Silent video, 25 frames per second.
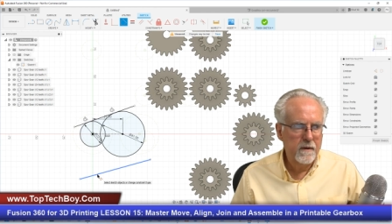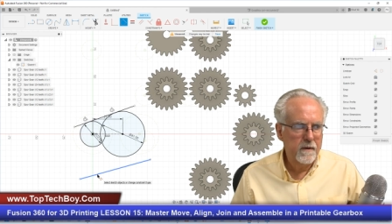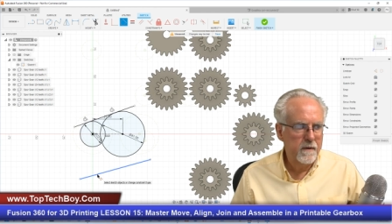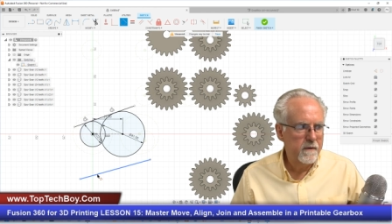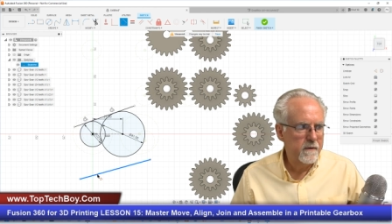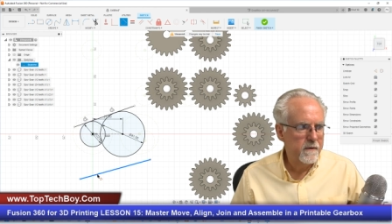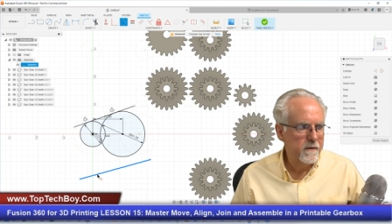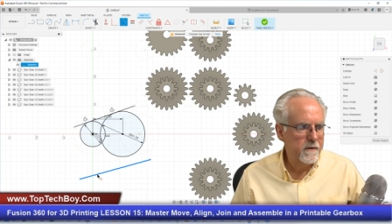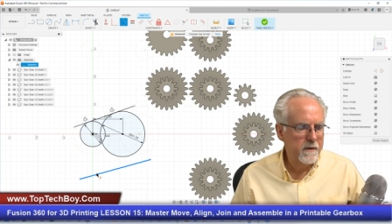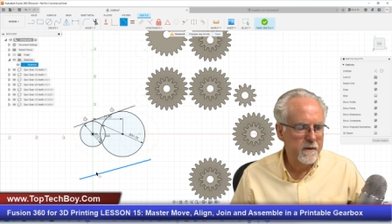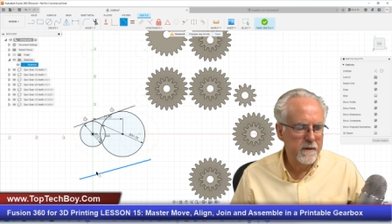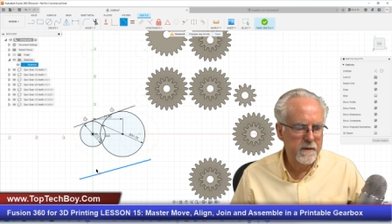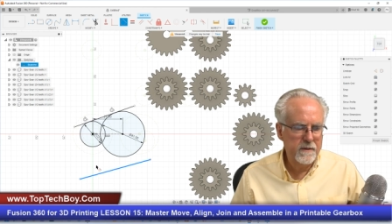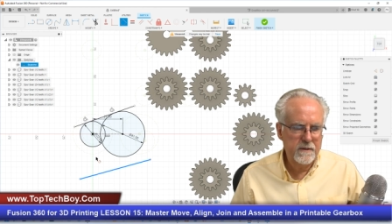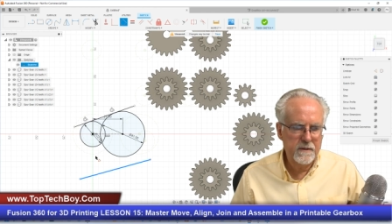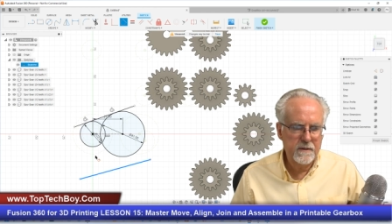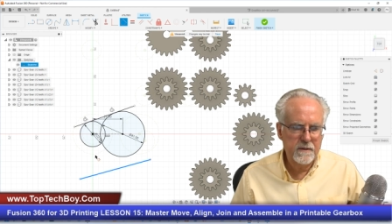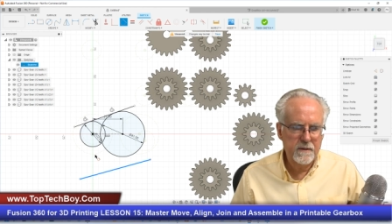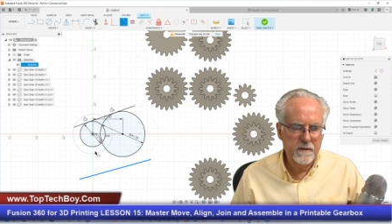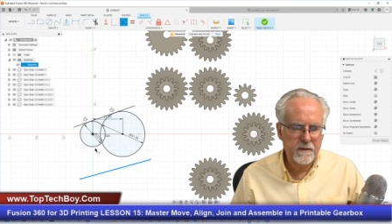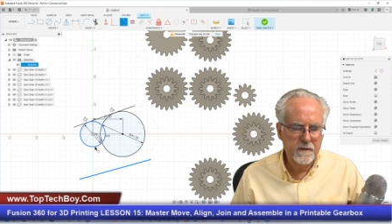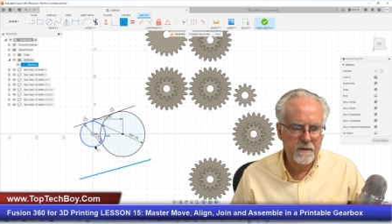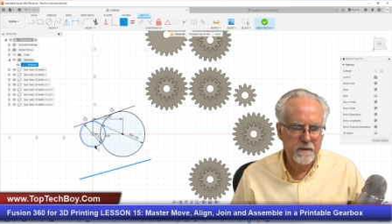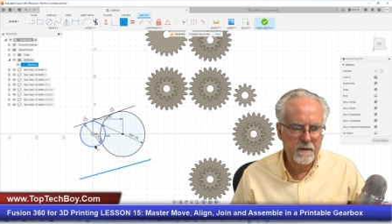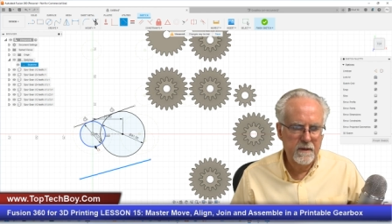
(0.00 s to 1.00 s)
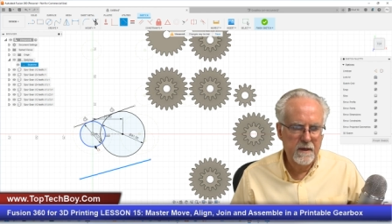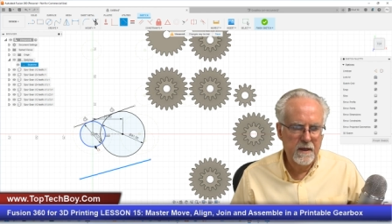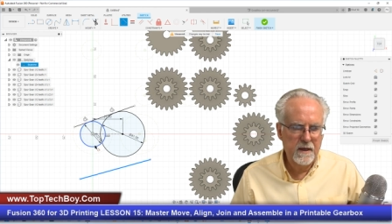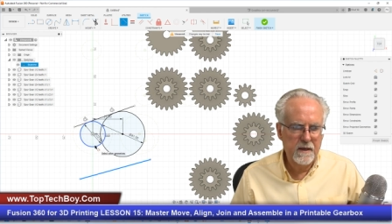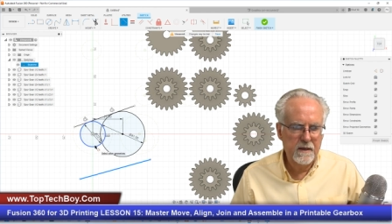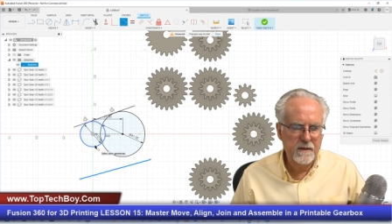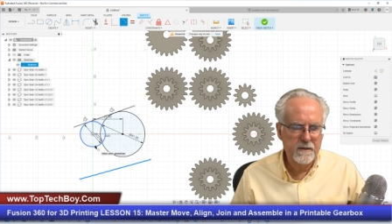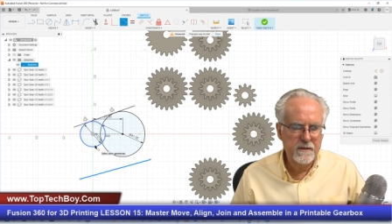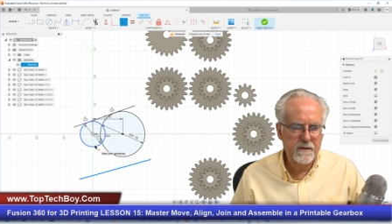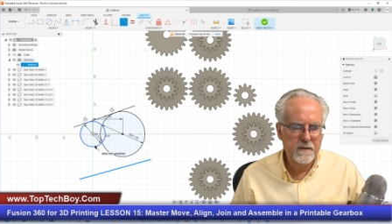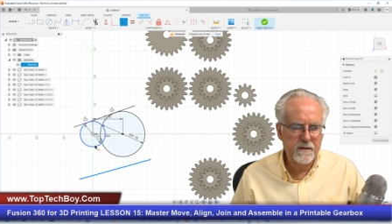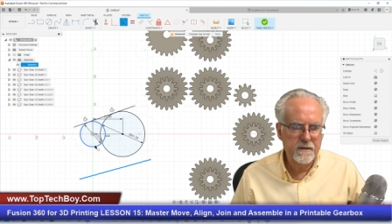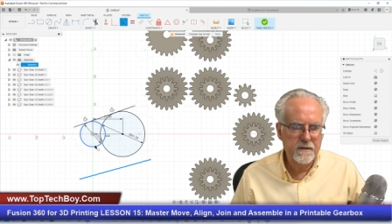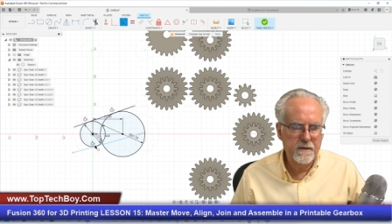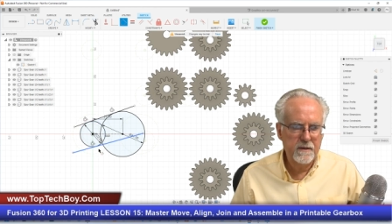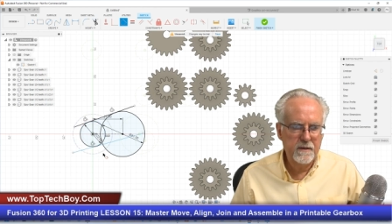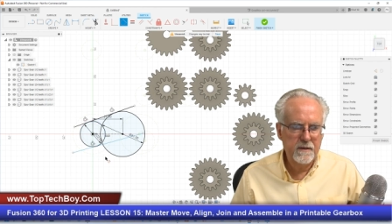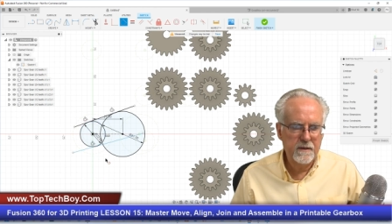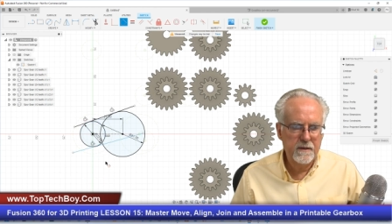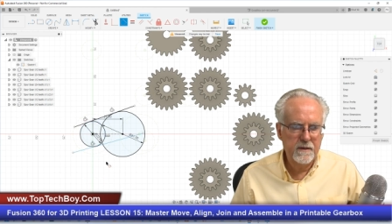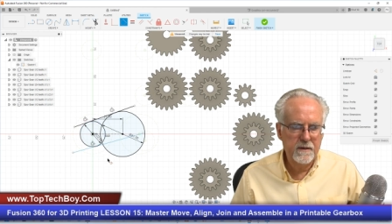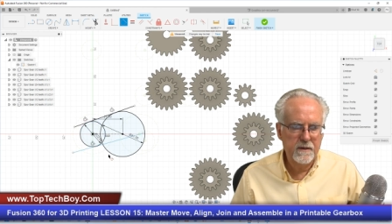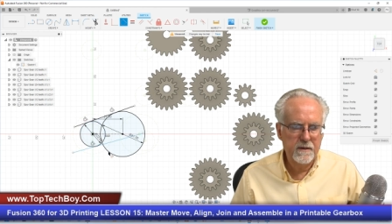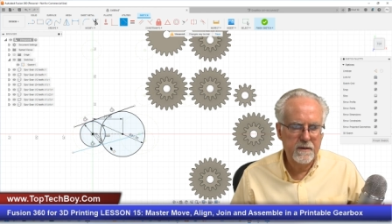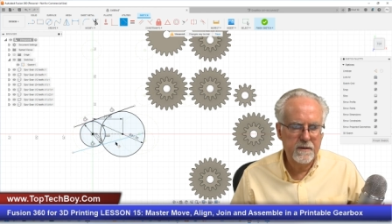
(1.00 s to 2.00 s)
this tangent to
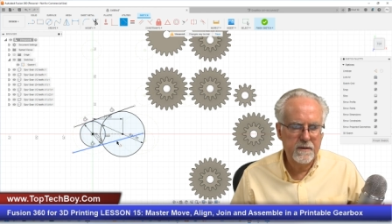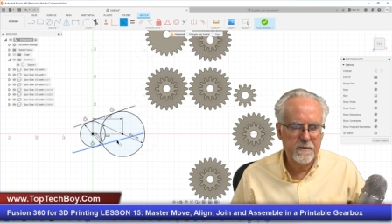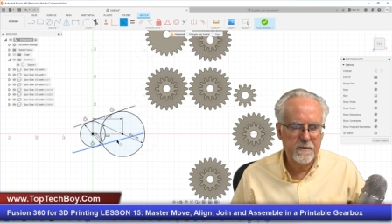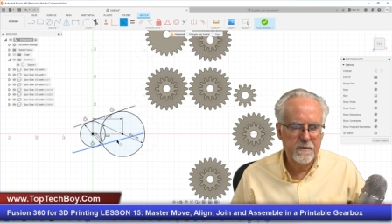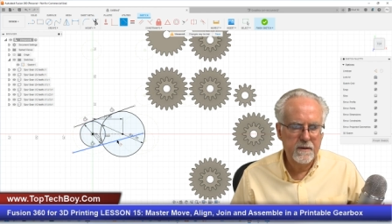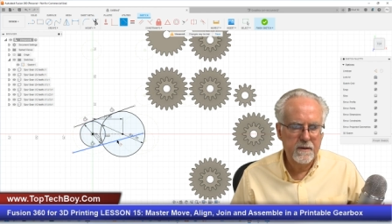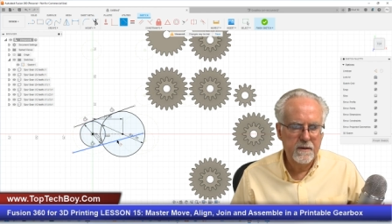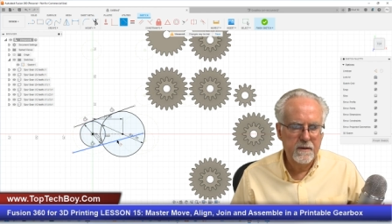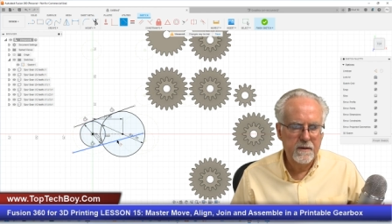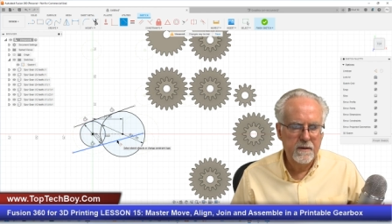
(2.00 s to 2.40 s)
this,